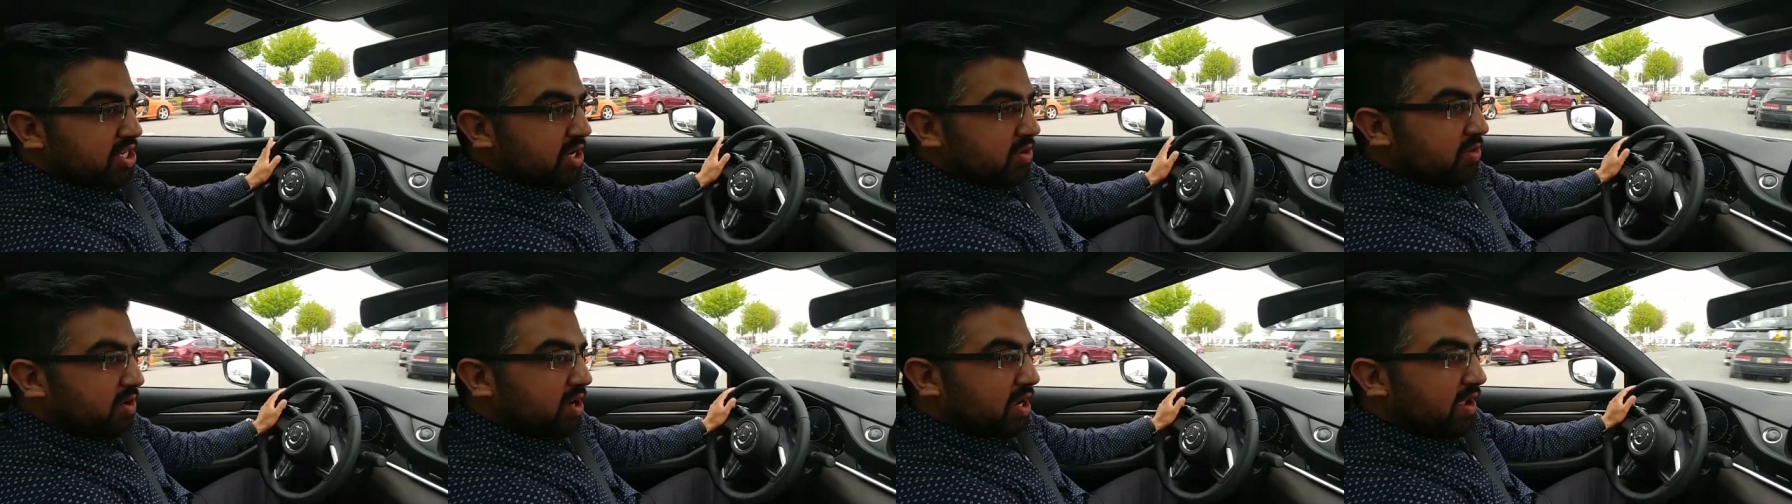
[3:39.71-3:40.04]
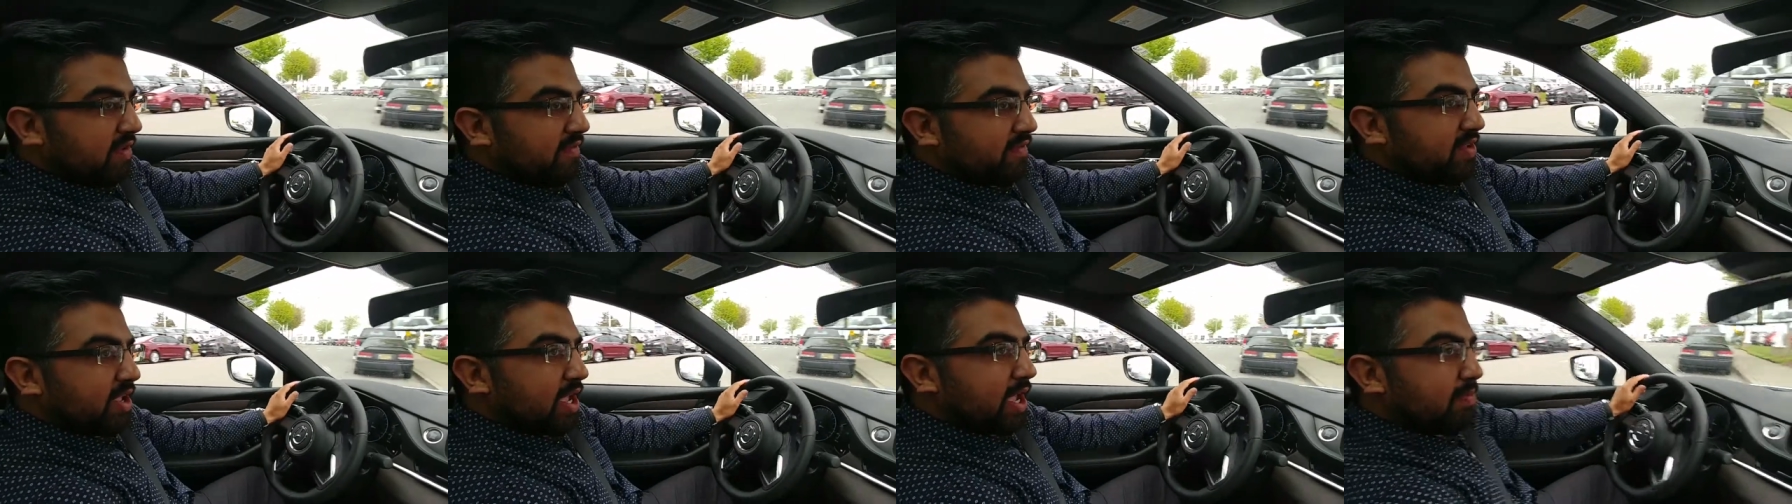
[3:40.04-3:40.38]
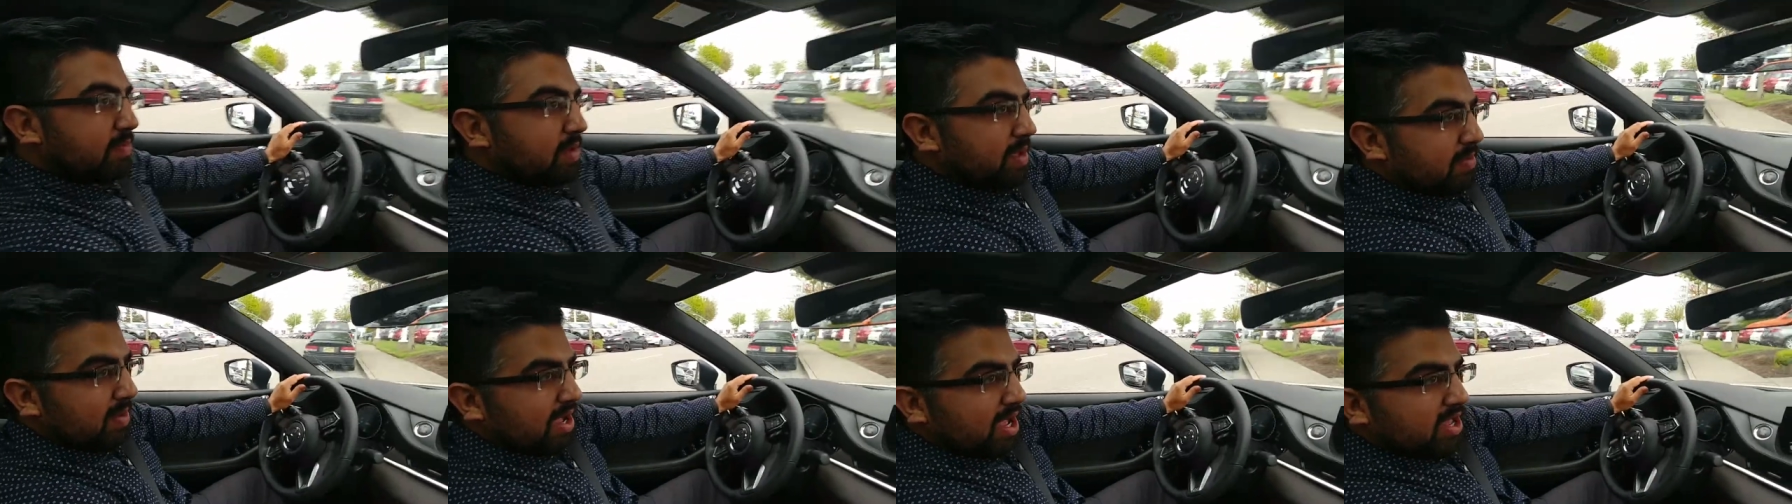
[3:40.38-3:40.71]
I work at
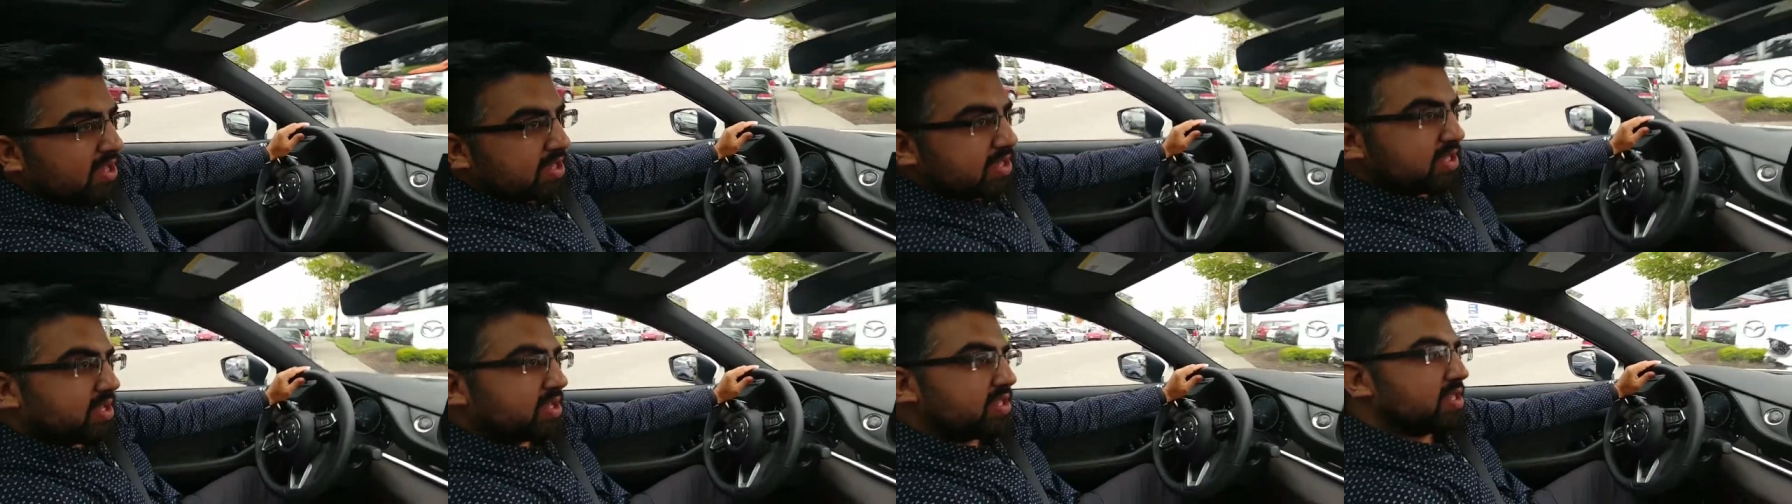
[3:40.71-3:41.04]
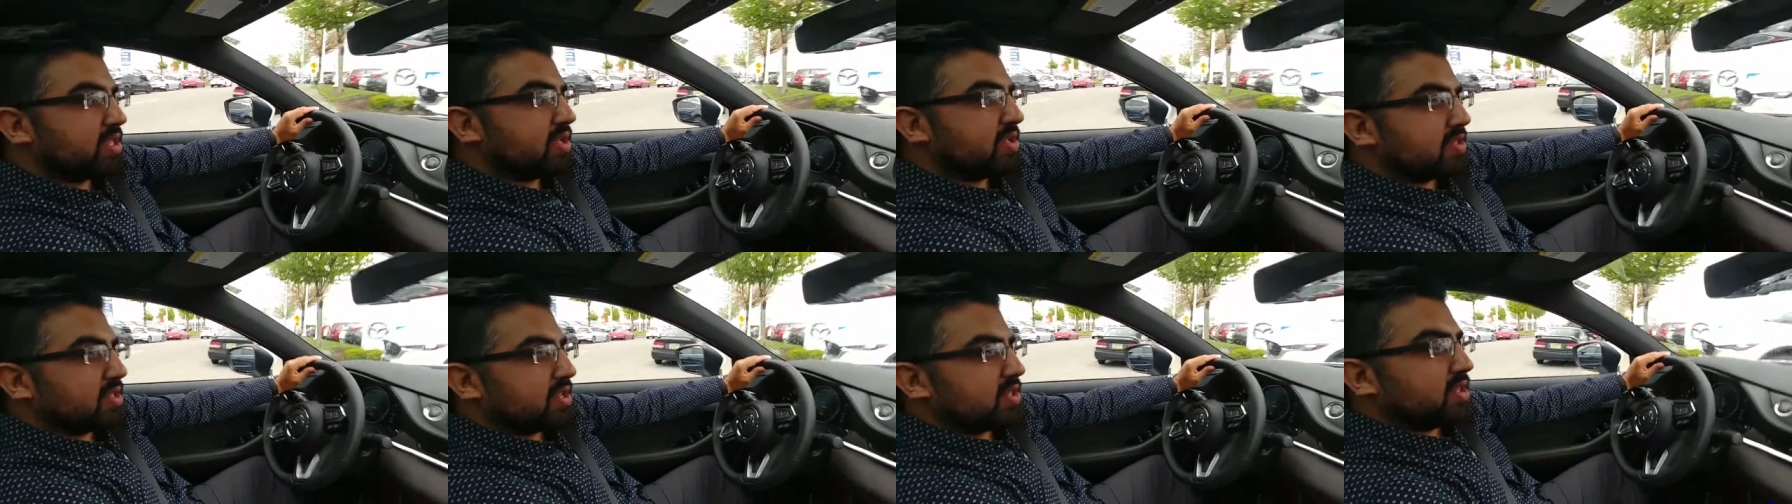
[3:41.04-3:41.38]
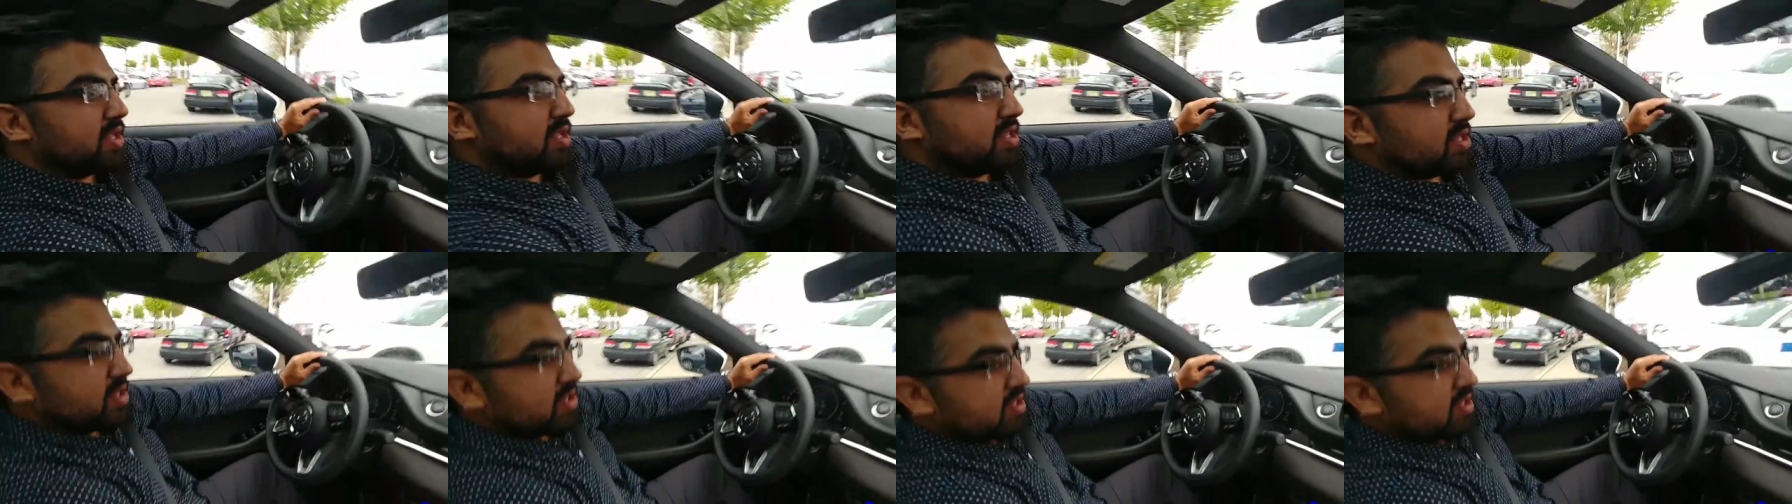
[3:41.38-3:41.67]
VIP Mazda, sales and lease